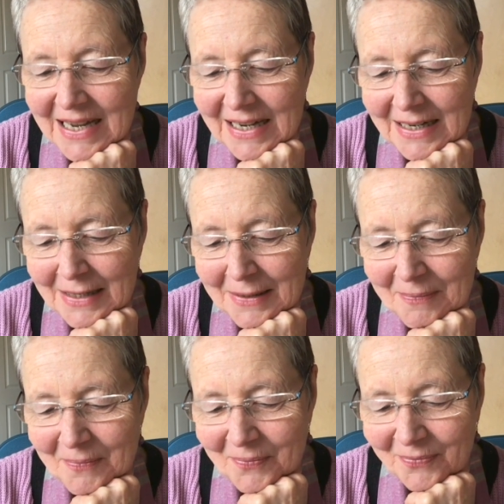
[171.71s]

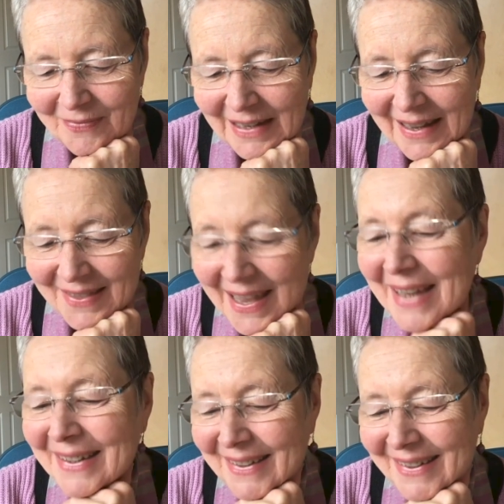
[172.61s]
And
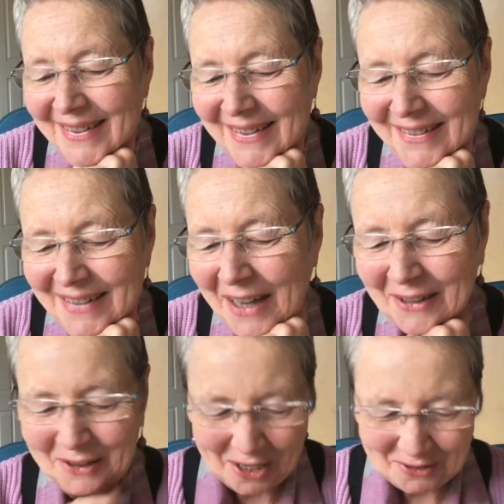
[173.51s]
then I
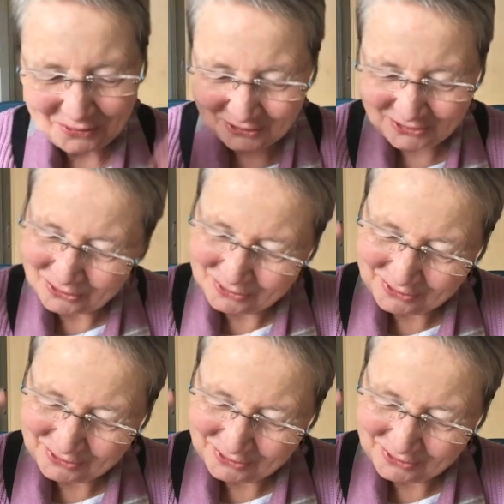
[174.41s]
kind of just sort of